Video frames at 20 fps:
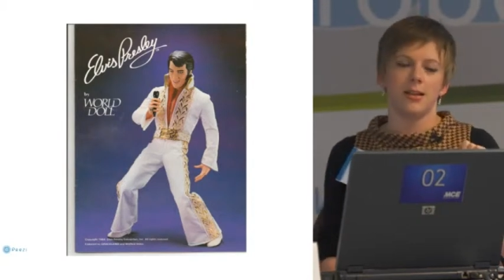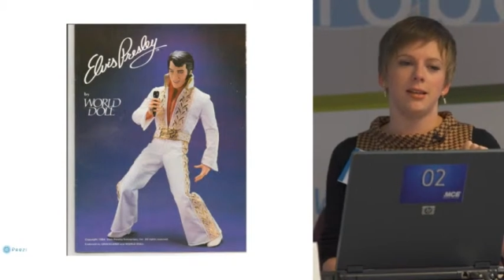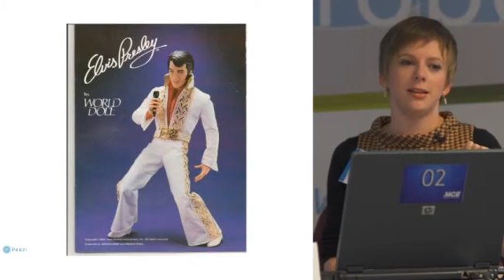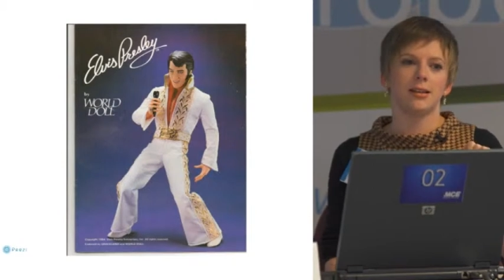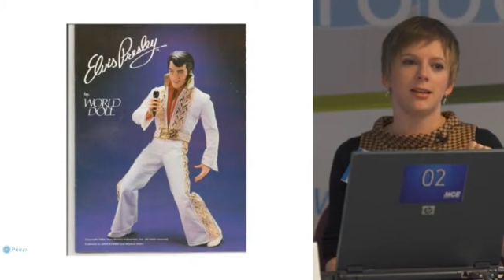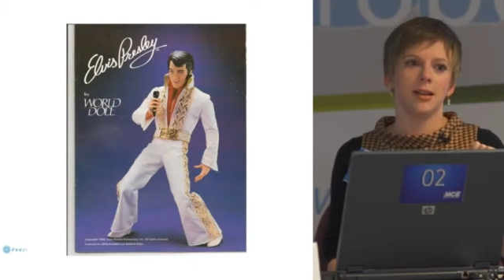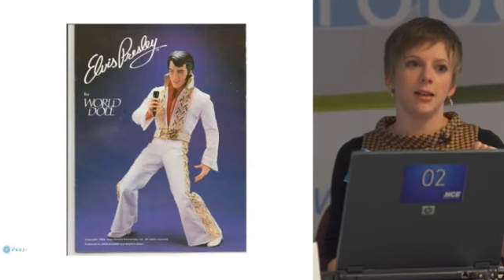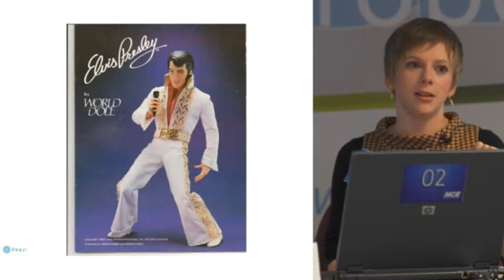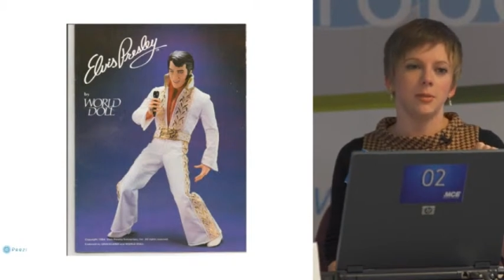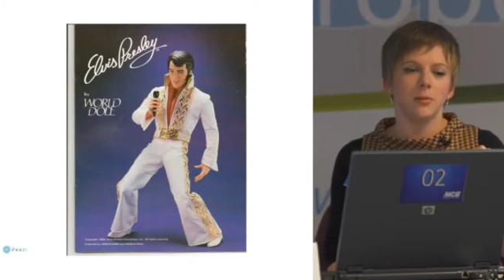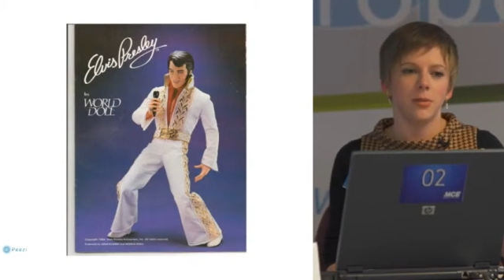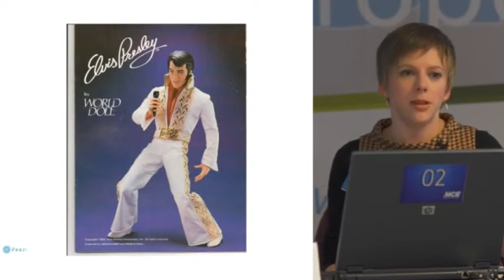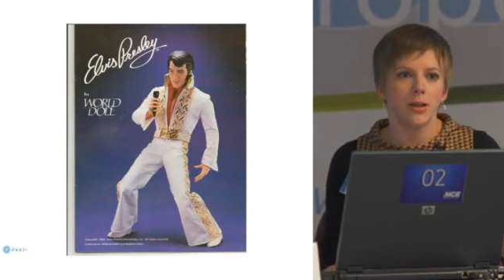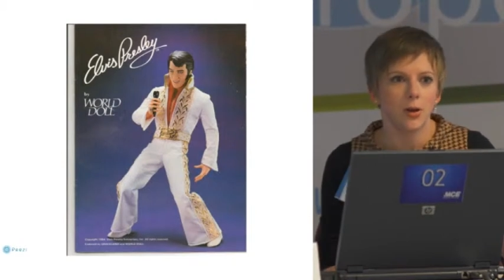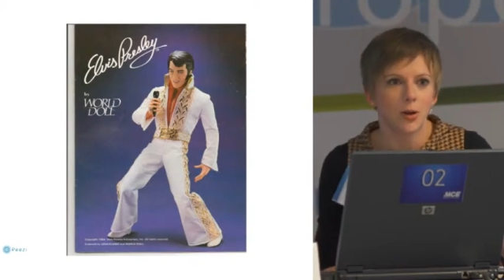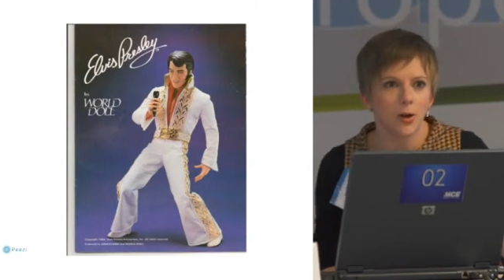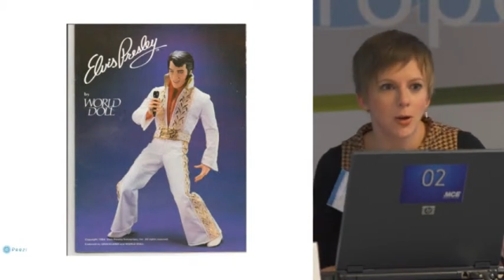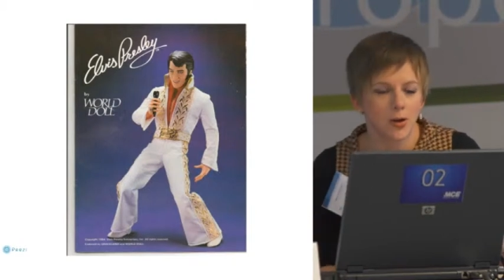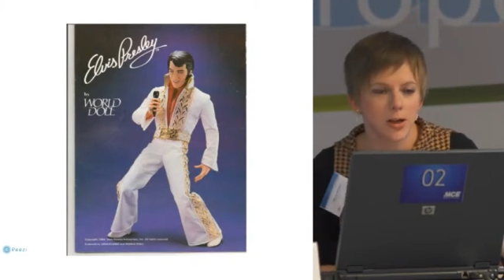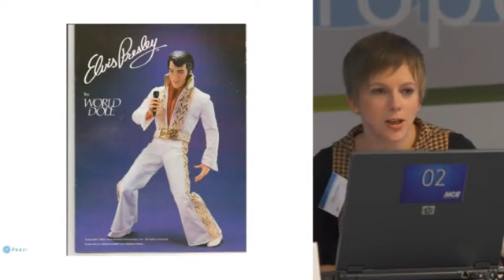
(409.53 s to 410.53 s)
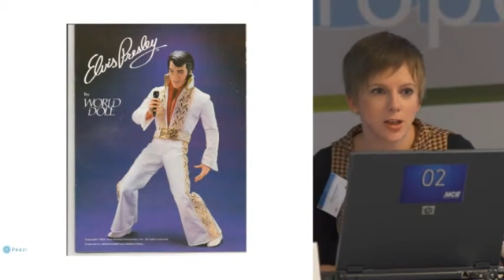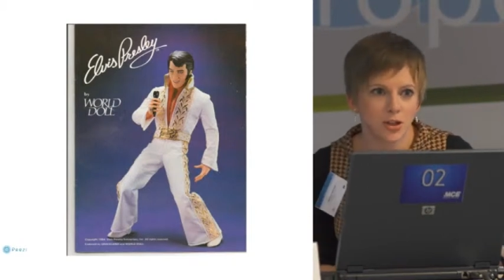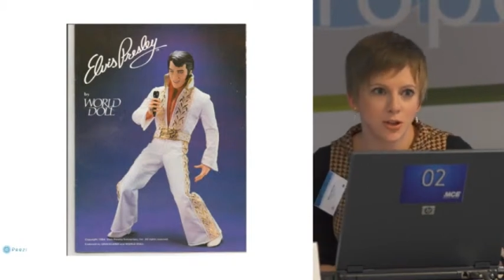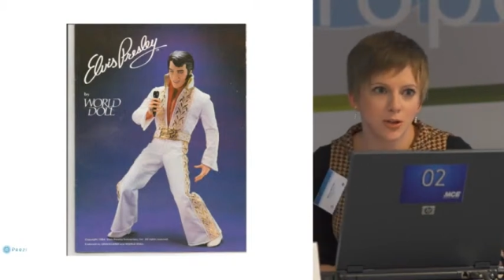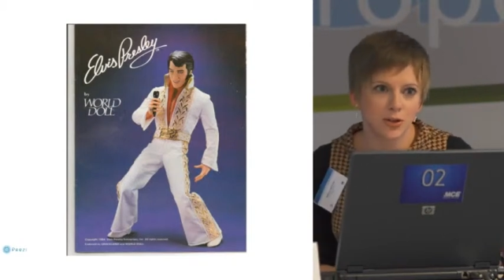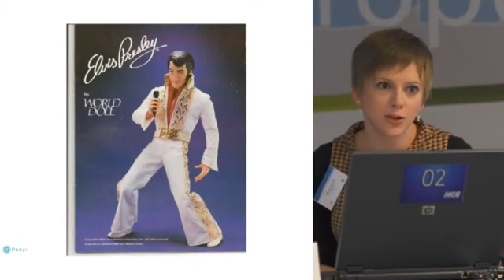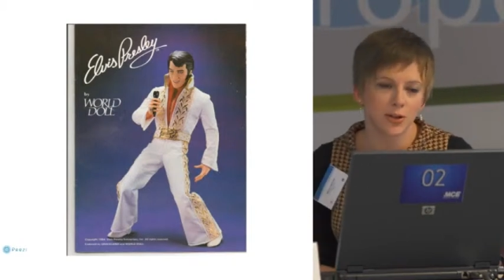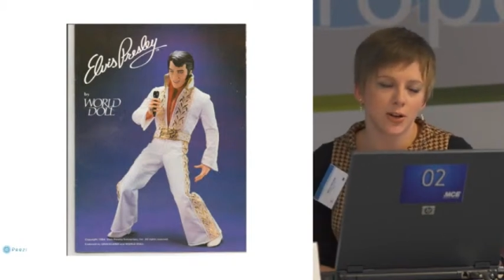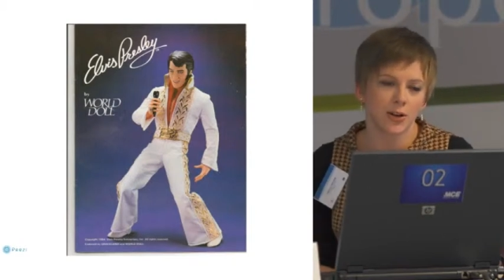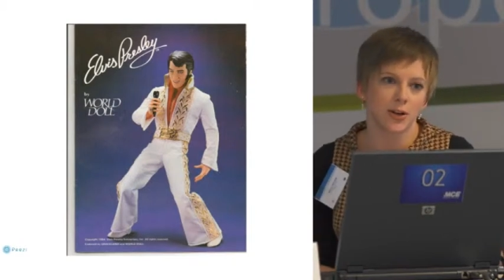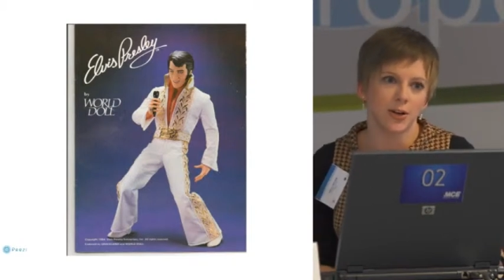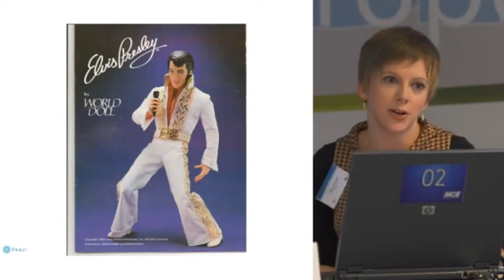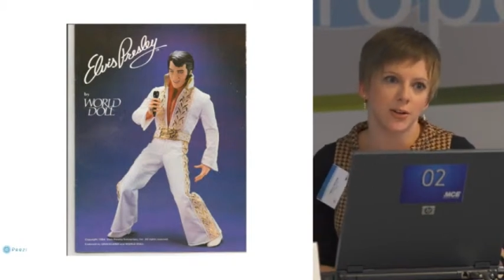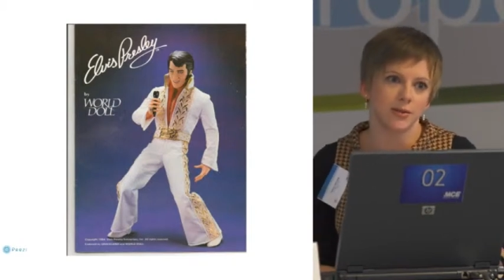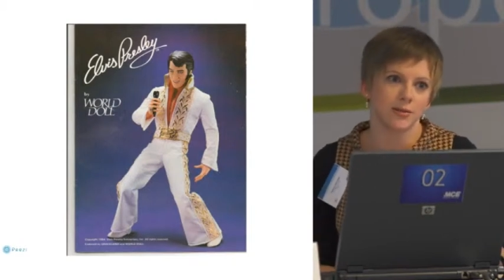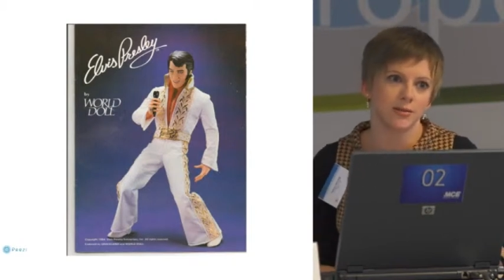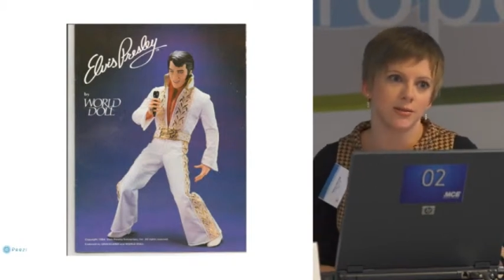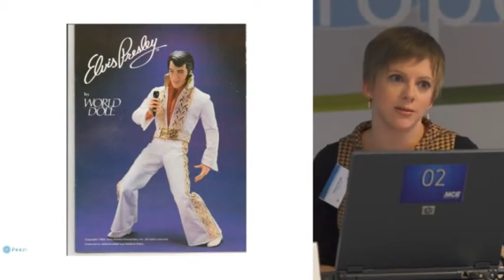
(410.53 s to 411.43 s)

it can be a collection toy.